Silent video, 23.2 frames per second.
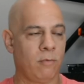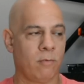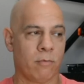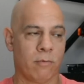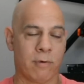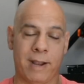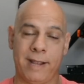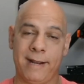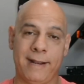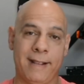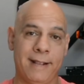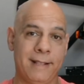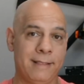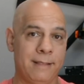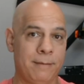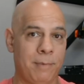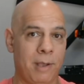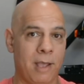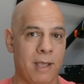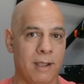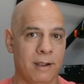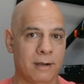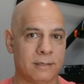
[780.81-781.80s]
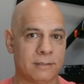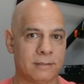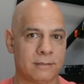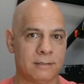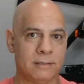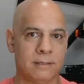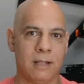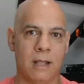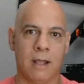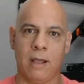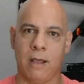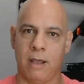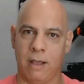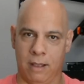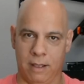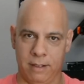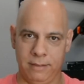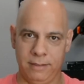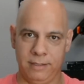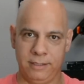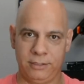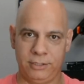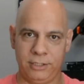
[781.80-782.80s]
right out of the box
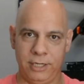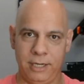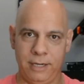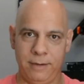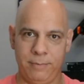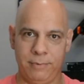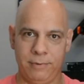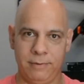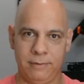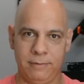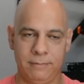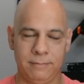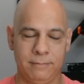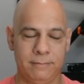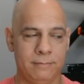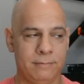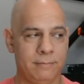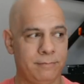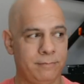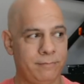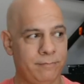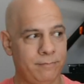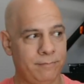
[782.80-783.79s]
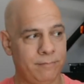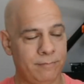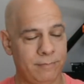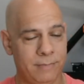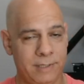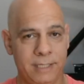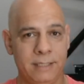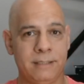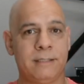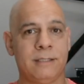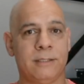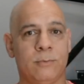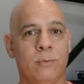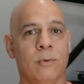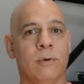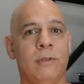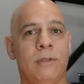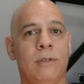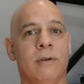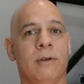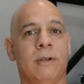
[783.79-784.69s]
on the cheap, this is worth your